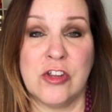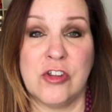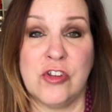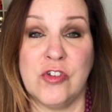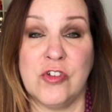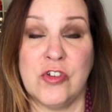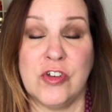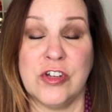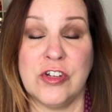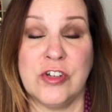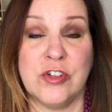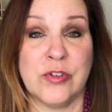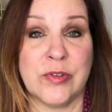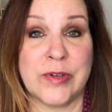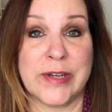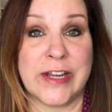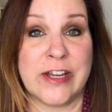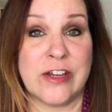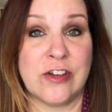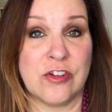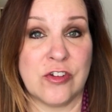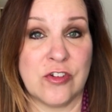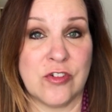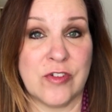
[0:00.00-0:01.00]
You could
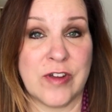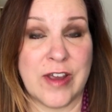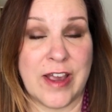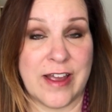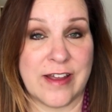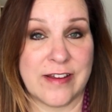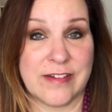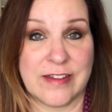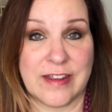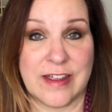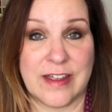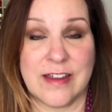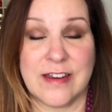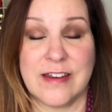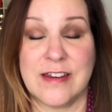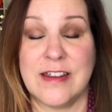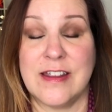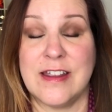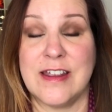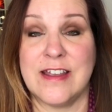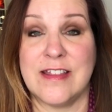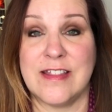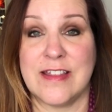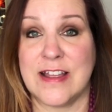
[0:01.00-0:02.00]
create new content
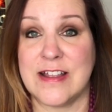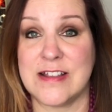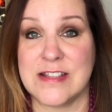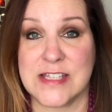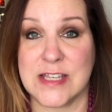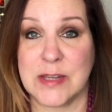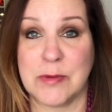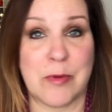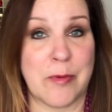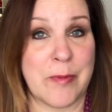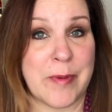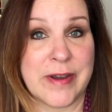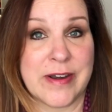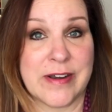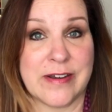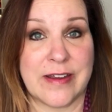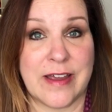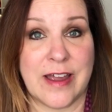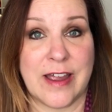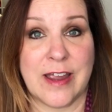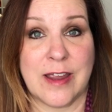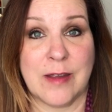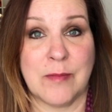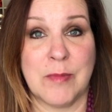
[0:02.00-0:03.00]
in that same amount of
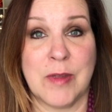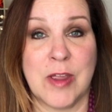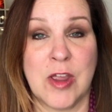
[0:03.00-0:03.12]
time.